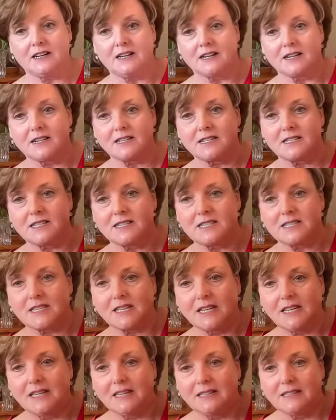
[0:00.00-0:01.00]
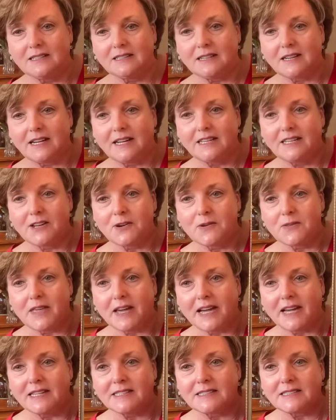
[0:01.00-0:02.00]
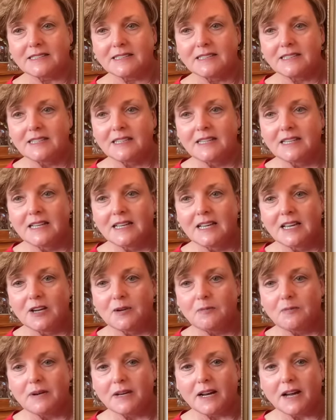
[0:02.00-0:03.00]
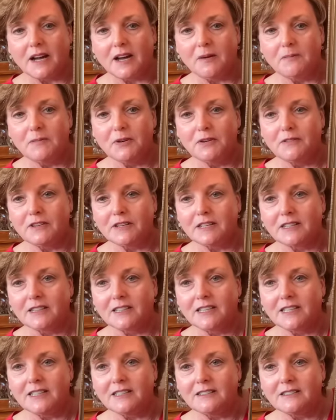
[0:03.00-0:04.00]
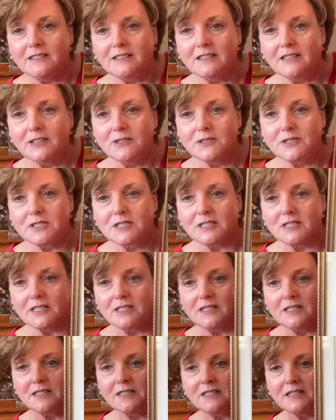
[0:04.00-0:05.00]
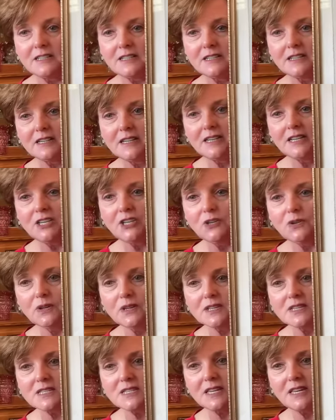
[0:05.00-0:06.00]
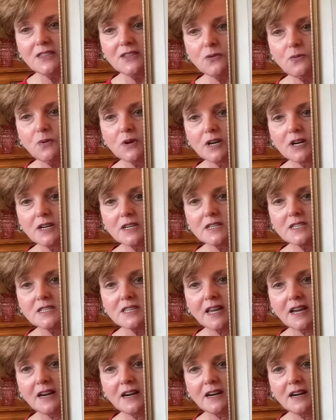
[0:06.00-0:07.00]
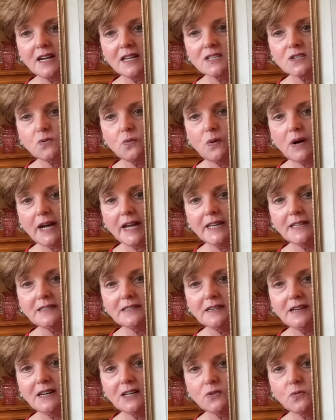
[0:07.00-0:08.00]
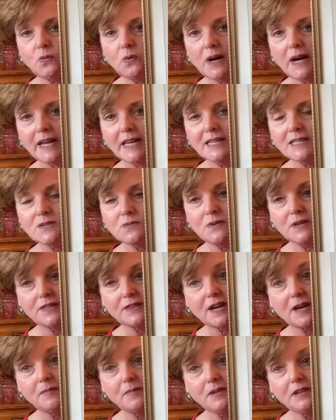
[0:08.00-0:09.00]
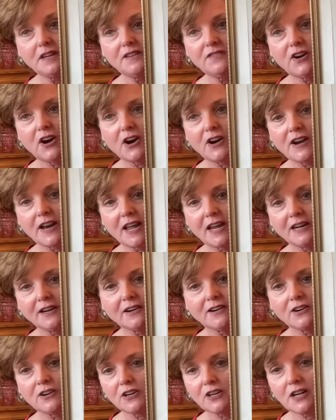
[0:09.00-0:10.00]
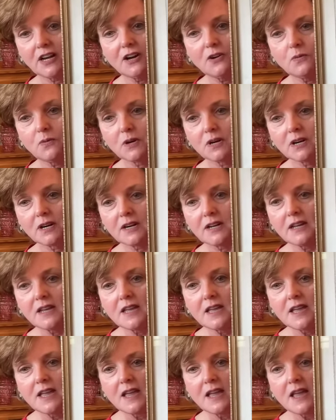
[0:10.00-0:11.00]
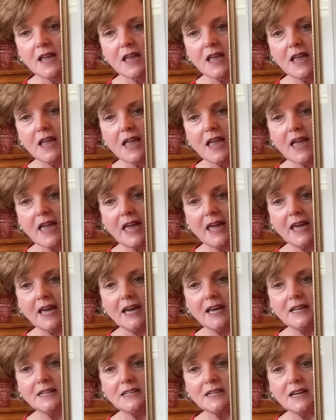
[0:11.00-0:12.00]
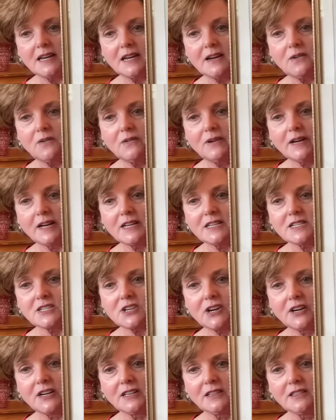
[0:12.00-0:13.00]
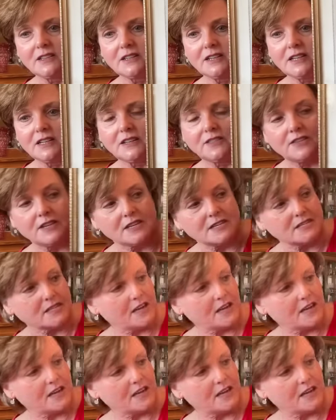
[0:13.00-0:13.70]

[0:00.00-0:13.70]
hard to see. I know that. But I'll move it a little closer. You can see the words there. It's white on white with, I believe, hardanger or cut work. And when I started looking at this,